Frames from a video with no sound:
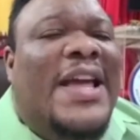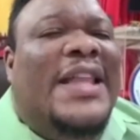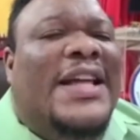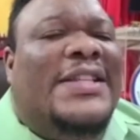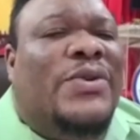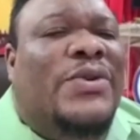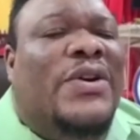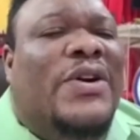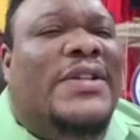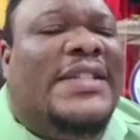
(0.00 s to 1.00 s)
that's going to
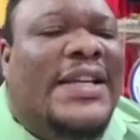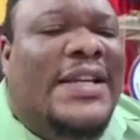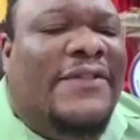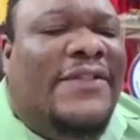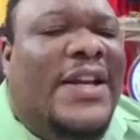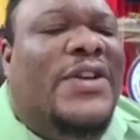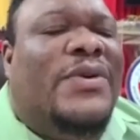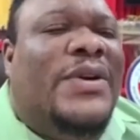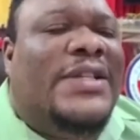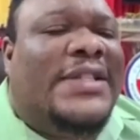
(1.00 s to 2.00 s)
cause kidney failure.
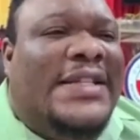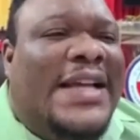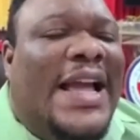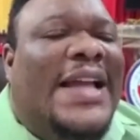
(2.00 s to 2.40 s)
You're going to die.